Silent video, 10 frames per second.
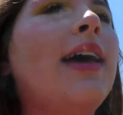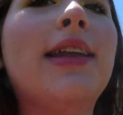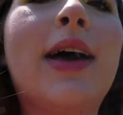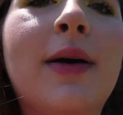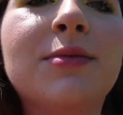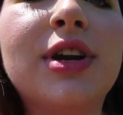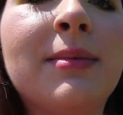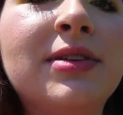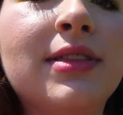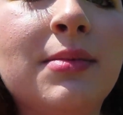and now I'm
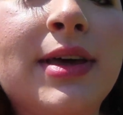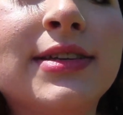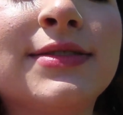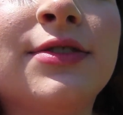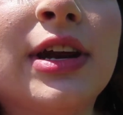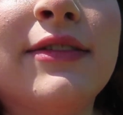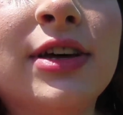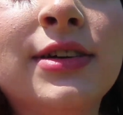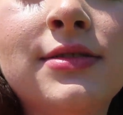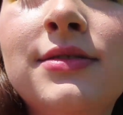trapped in the maze
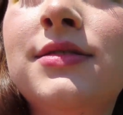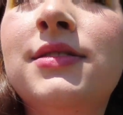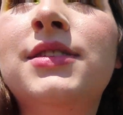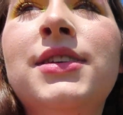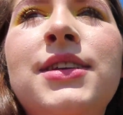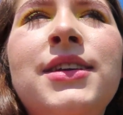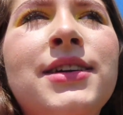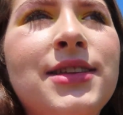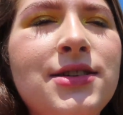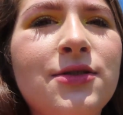forever.
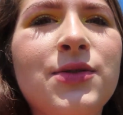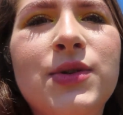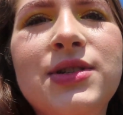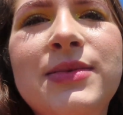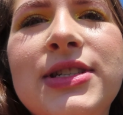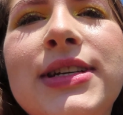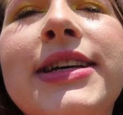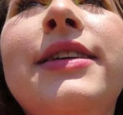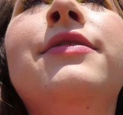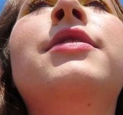They don't want me to
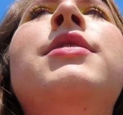leave.